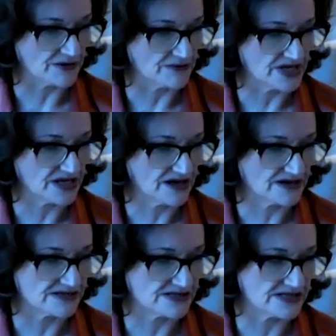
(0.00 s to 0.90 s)
from
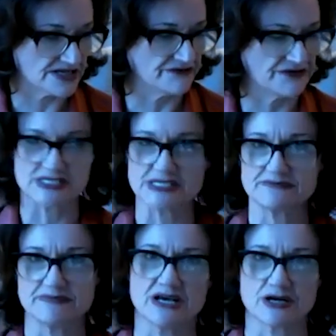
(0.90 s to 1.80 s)
because it
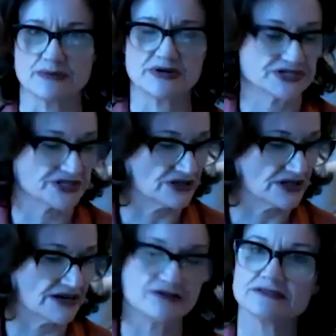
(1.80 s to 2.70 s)
fits me on a
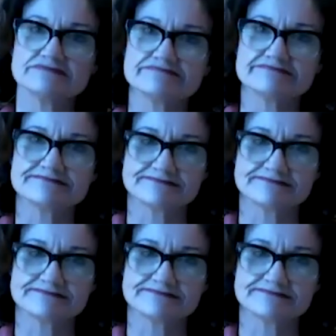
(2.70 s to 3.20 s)
personal level.